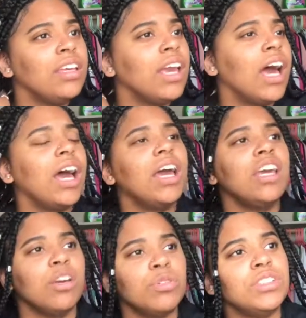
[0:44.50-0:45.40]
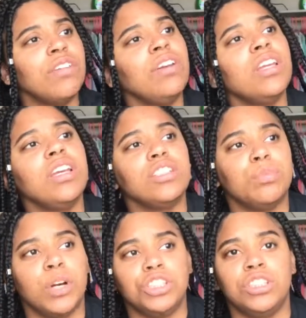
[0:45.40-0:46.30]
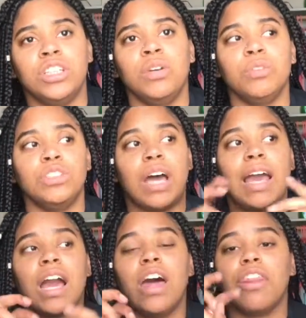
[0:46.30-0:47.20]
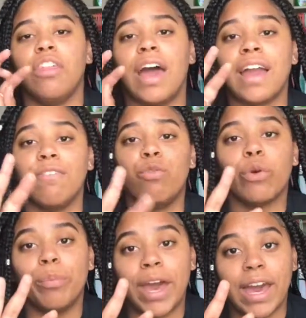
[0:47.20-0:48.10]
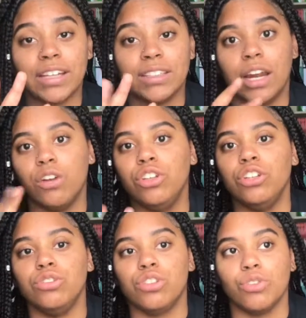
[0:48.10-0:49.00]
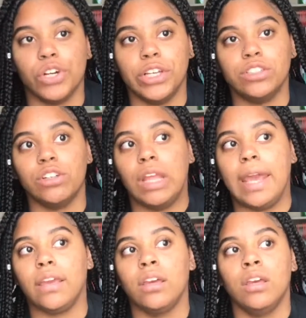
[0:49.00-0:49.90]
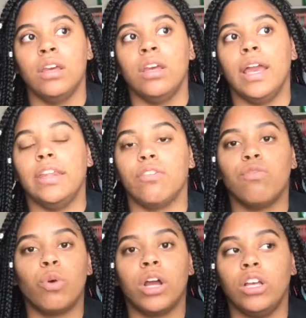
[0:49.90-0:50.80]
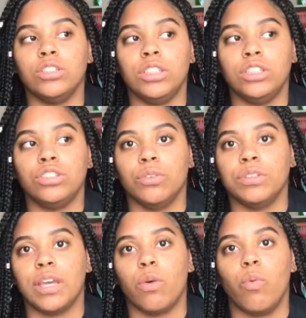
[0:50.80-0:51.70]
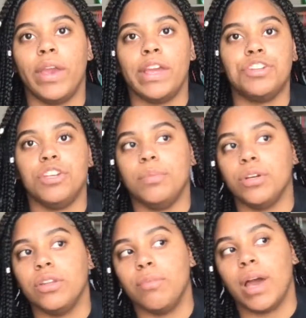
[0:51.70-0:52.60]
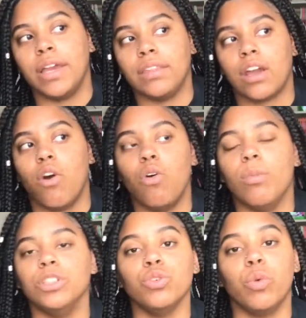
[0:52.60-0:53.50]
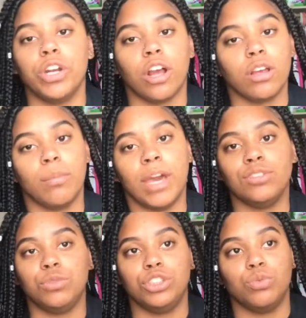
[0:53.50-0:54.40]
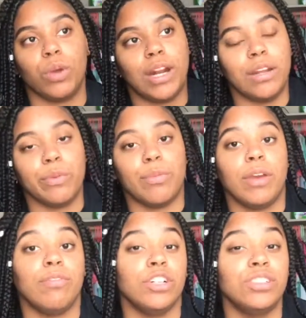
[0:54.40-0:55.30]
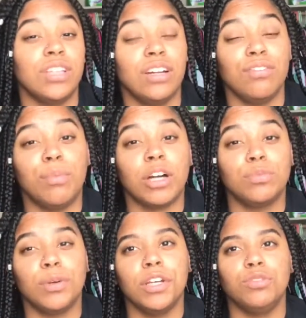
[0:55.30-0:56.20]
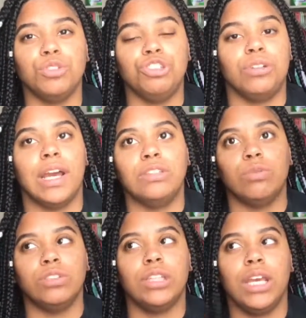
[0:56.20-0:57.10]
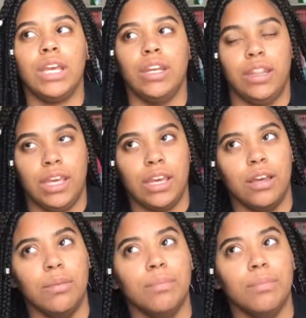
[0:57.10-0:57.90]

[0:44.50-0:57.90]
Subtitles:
Yeah, it was definitely Expression. It was I got 4 packs and I only used 3, so like, and they're $4 each, so it's like way cheaper than buying like a whole bunch of $1 bags, which is what I did with my first set of box braids, which you guys will see in the